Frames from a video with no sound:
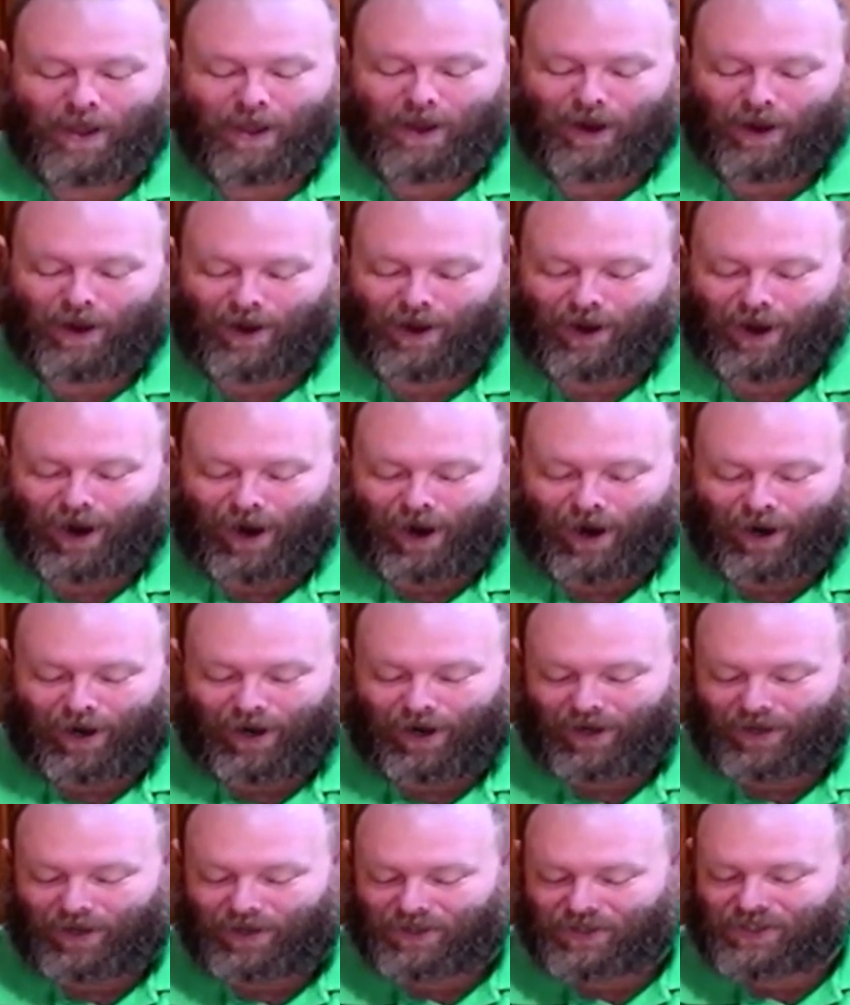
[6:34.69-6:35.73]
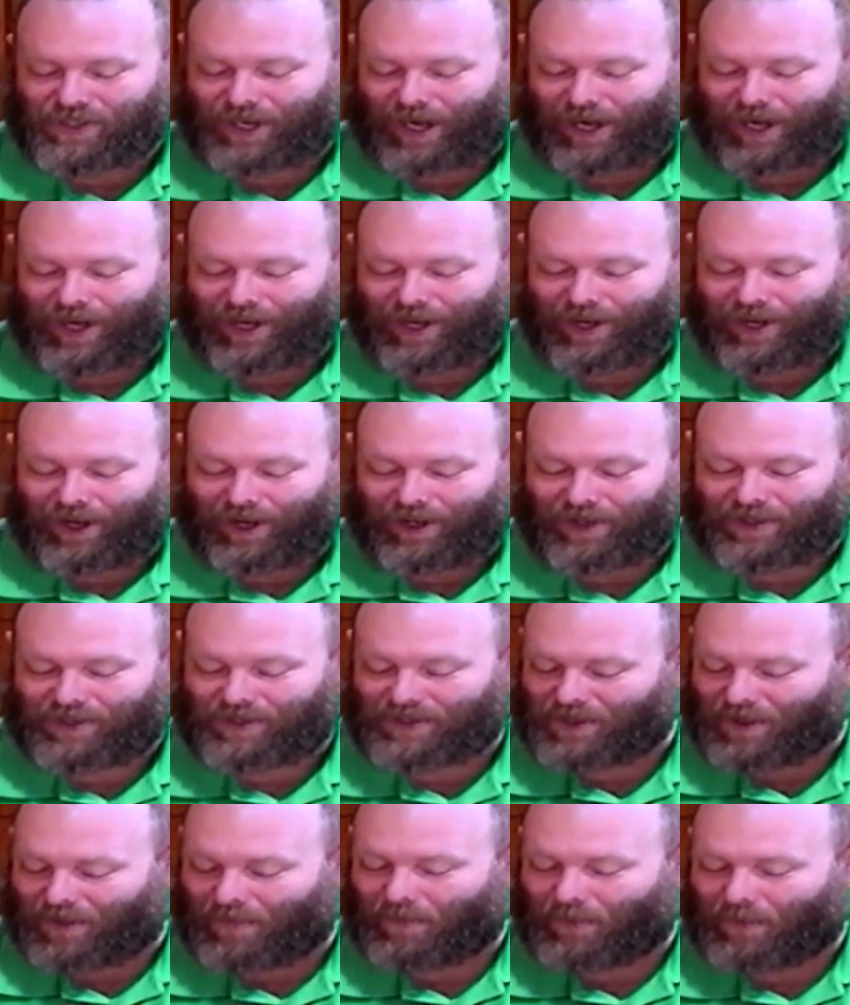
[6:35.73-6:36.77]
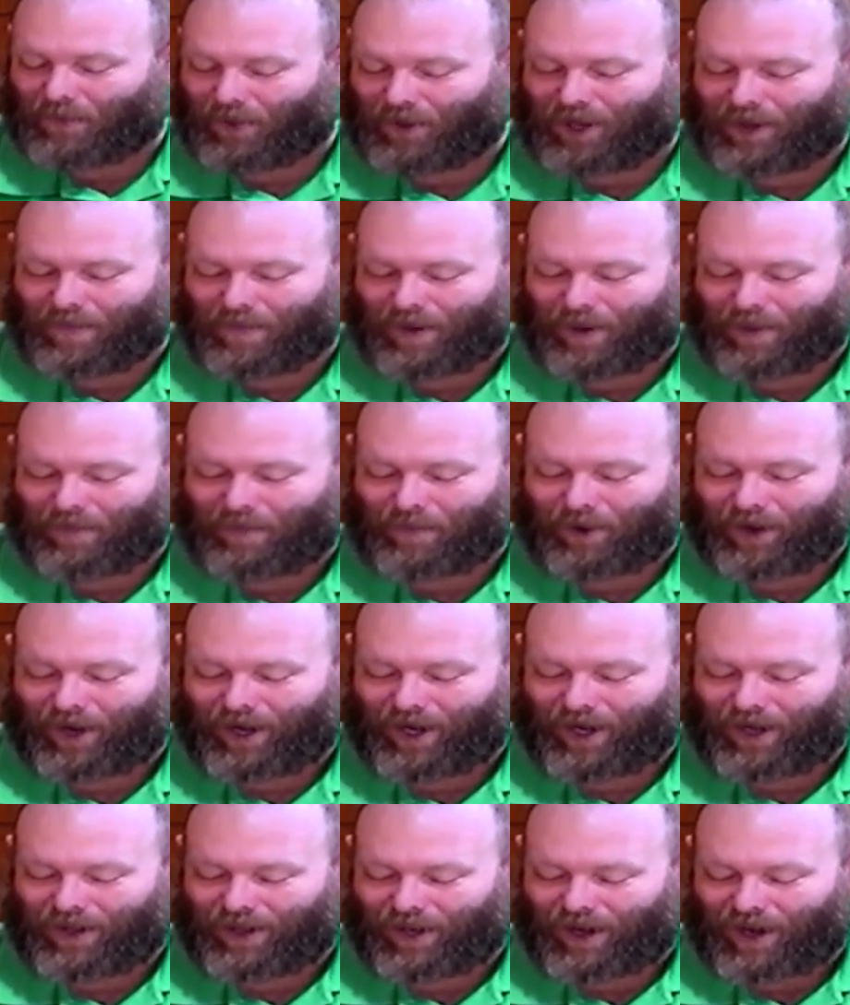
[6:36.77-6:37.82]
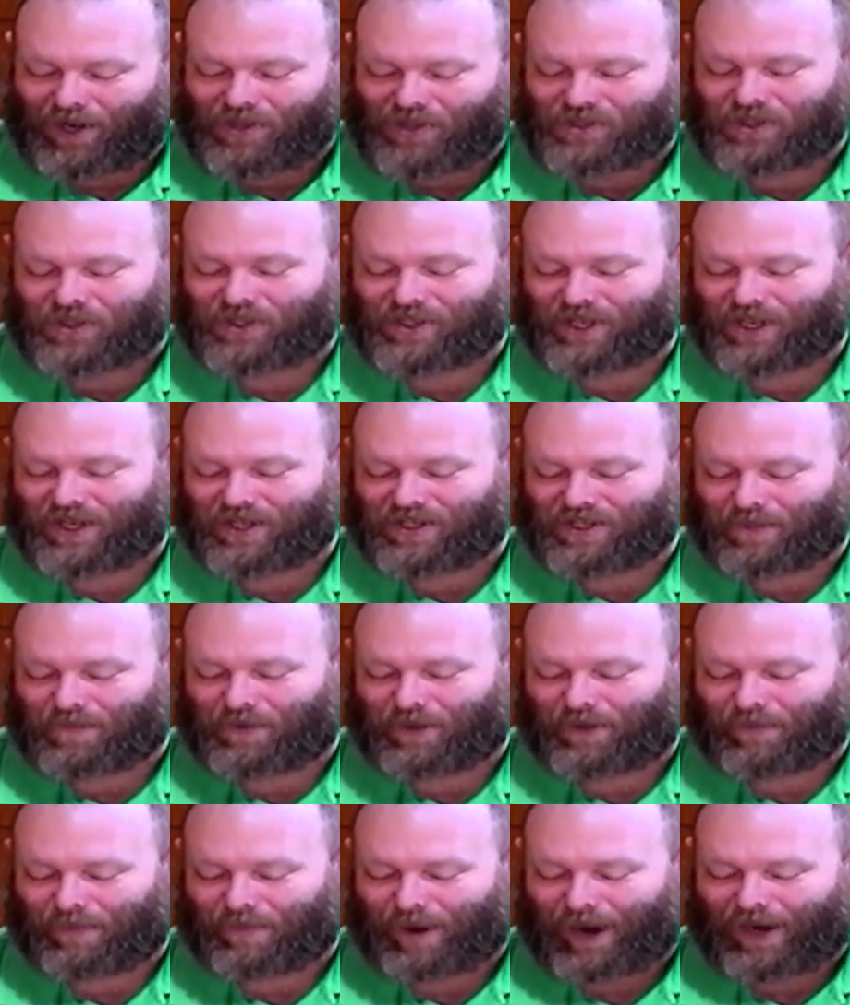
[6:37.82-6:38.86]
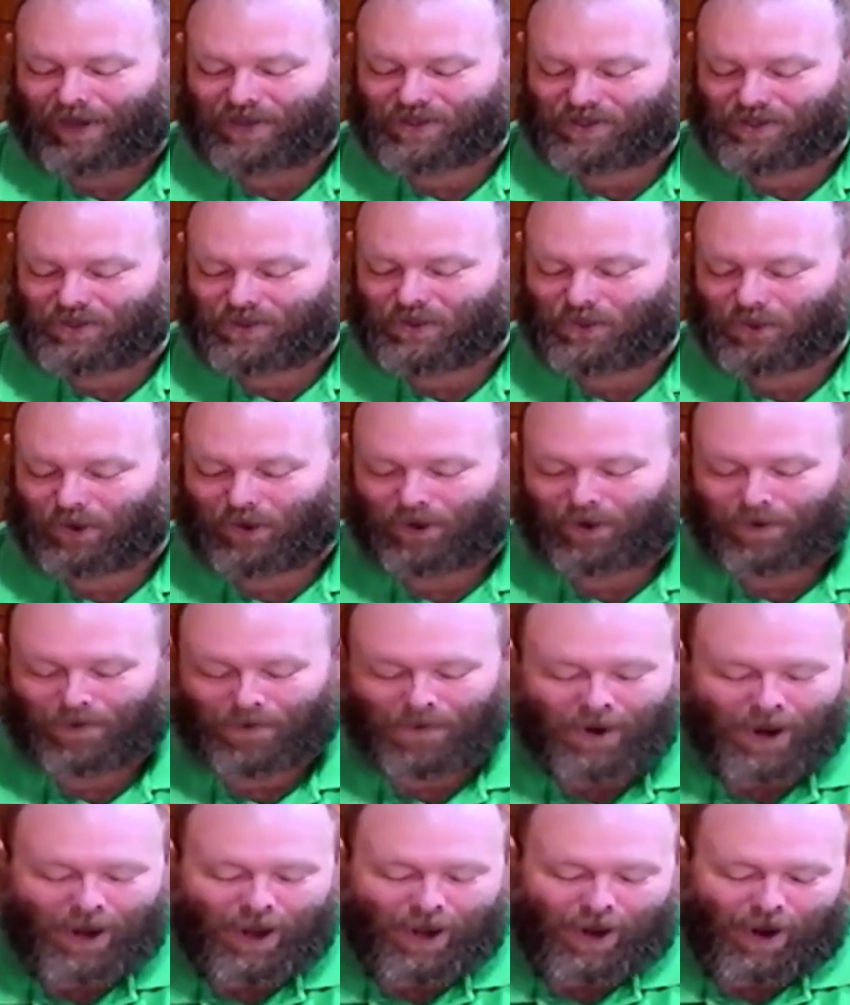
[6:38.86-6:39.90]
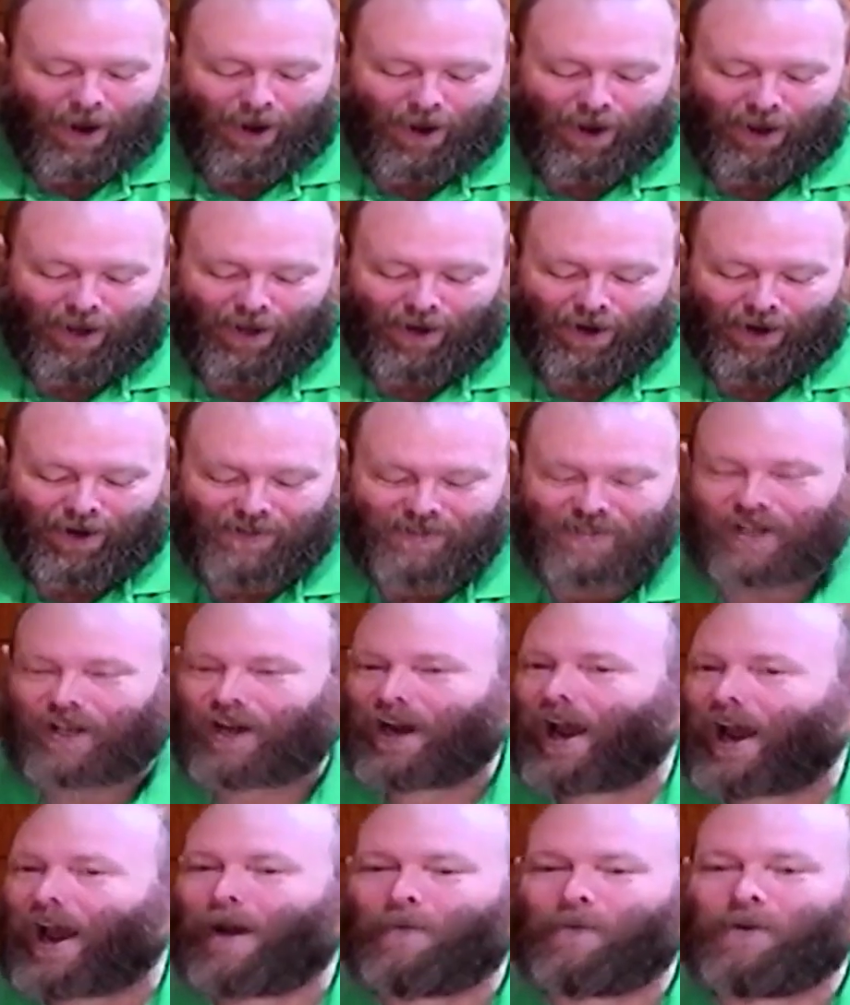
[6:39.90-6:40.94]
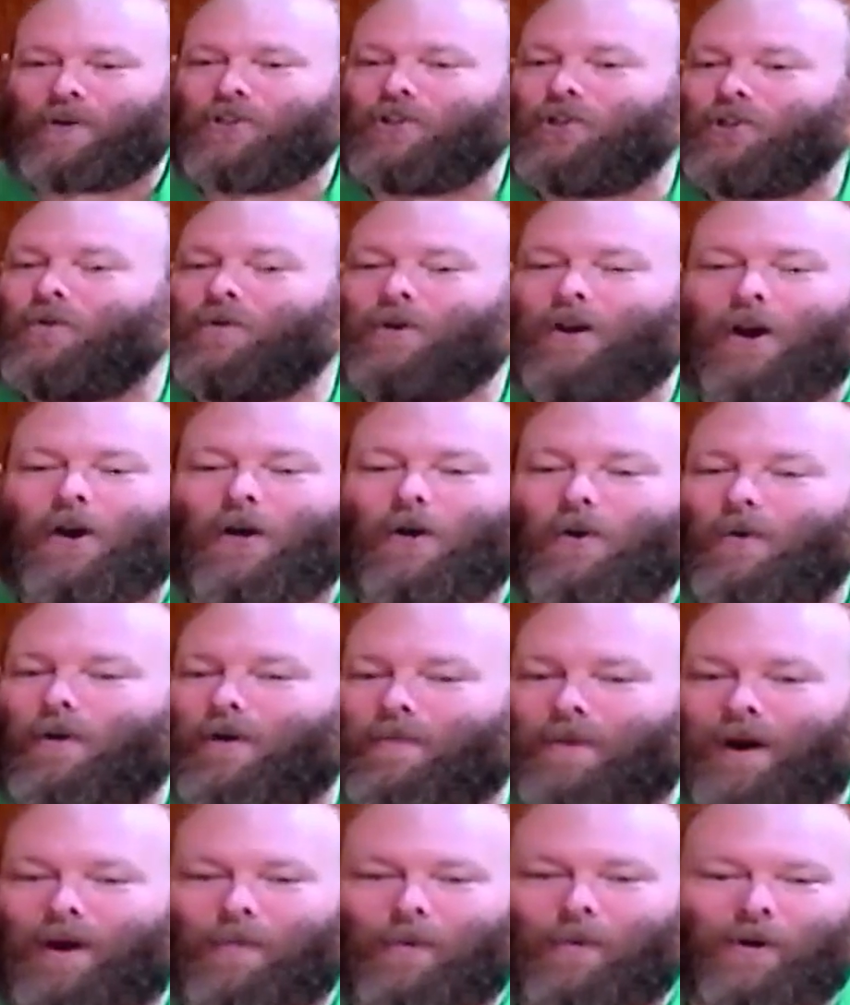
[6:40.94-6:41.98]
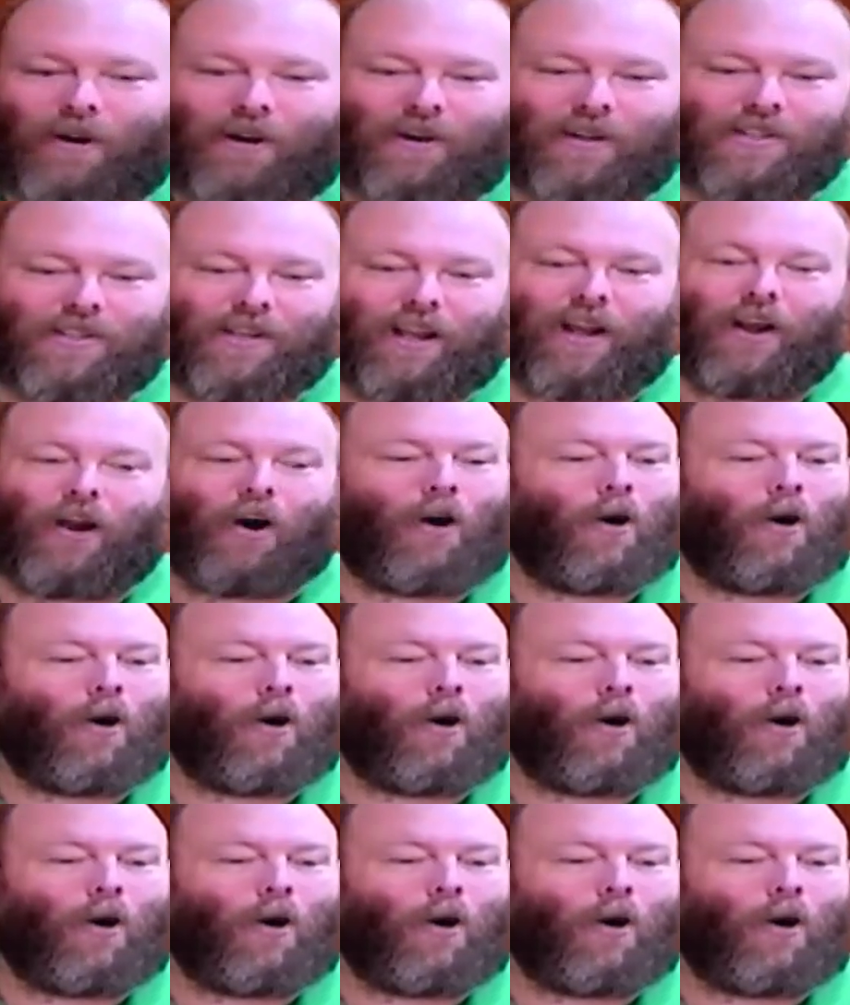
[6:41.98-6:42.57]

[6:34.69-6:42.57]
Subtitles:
I decided at some point in my brain that I should say something back to her, and I said, "How would you know what my work is like?